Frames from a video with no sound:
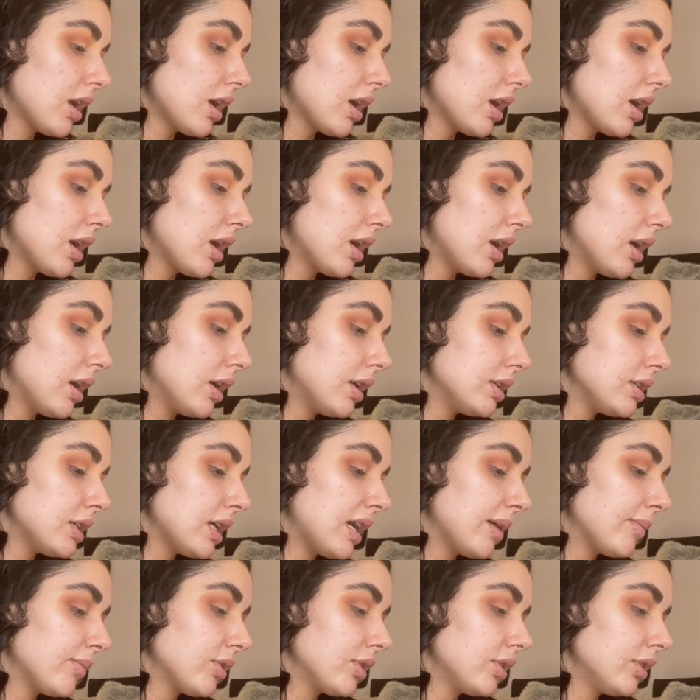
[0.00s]
and I'm
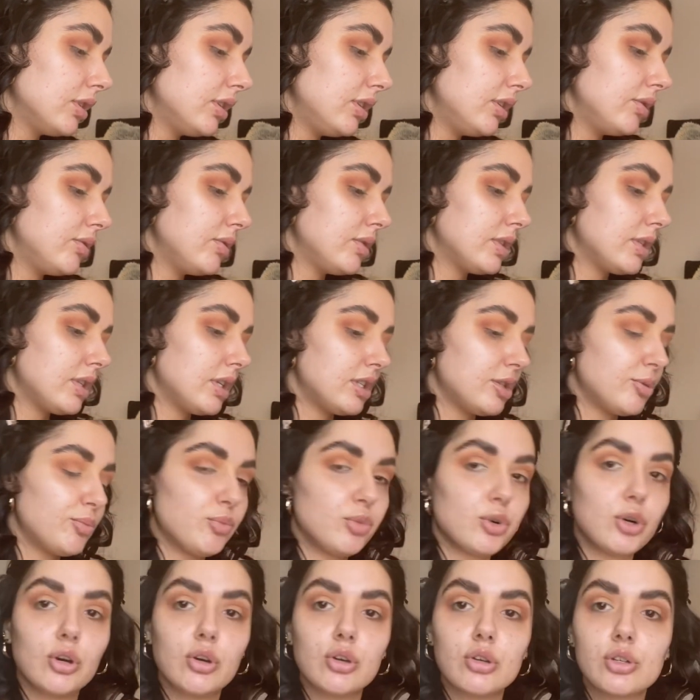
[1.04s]
gonna use this
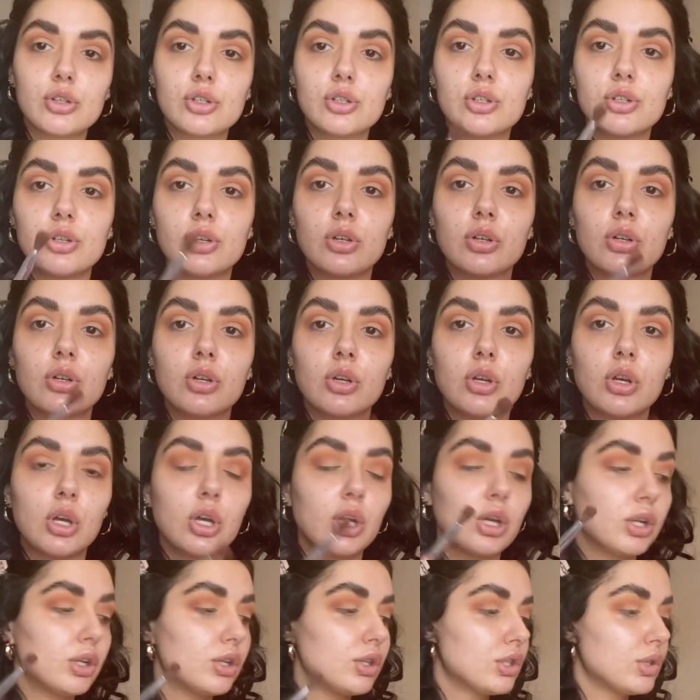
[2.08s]
brush
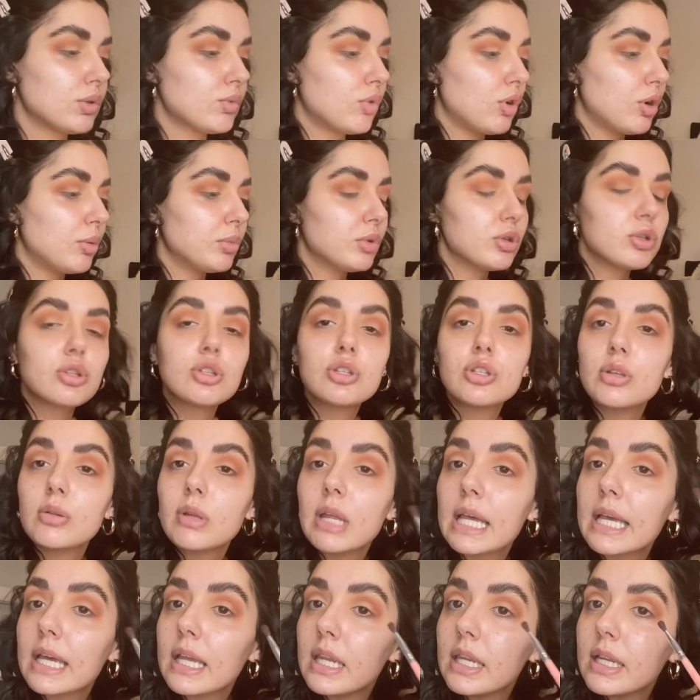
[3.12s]
to almost do like a
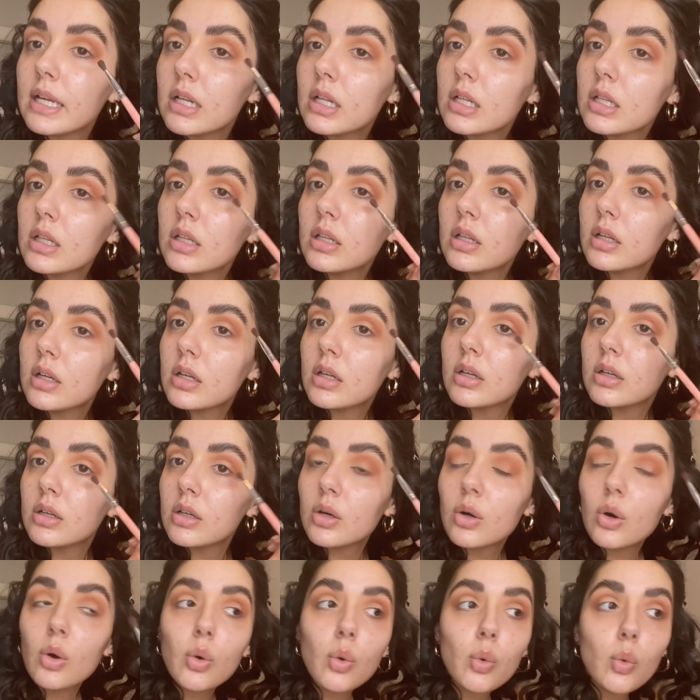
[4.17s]
little
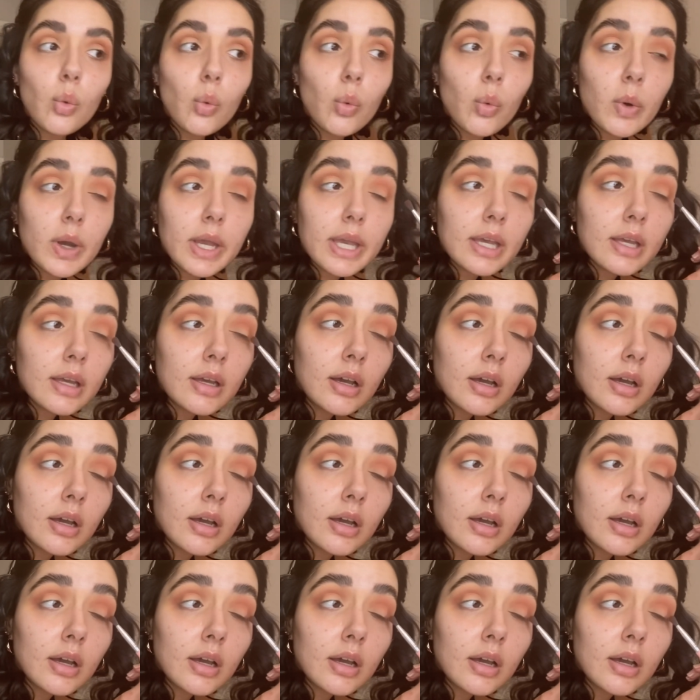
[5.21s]
wing,